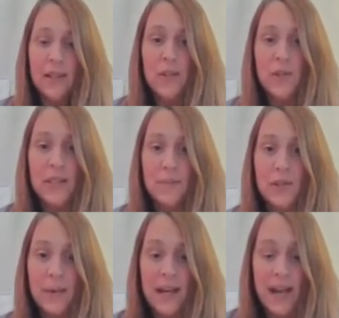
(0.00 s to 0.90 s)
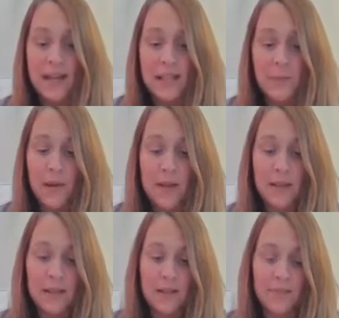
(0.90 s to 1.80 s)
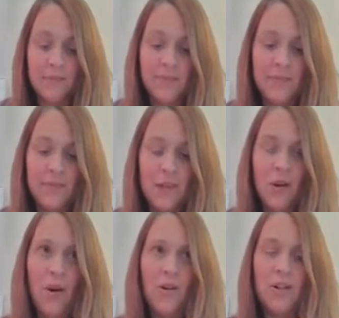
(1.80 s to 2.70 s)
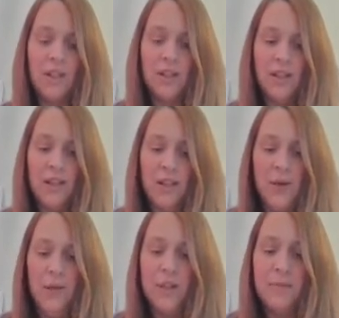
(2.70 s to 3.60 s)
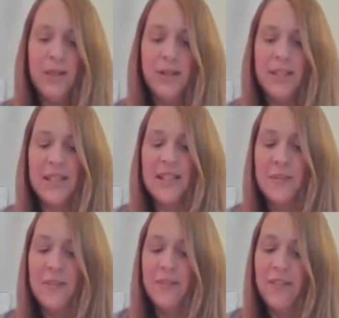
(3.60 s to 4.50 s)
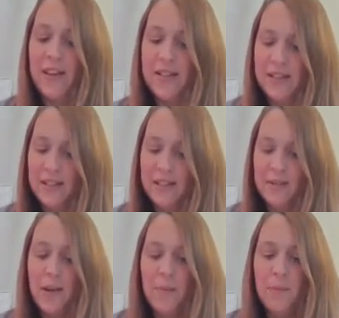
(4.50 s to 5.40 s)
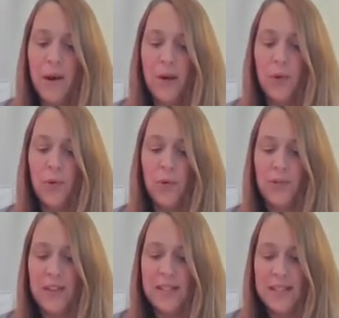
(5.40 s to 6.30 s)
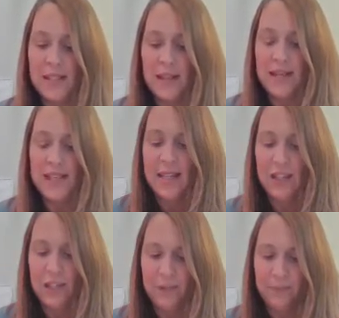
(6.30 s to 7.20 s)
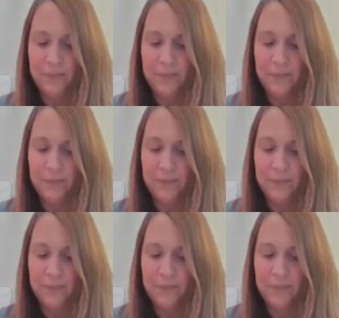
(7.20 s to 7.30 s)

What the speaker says: You seem to be an expert." "Gosh!" Wilmot seemed flustered by all of this attention.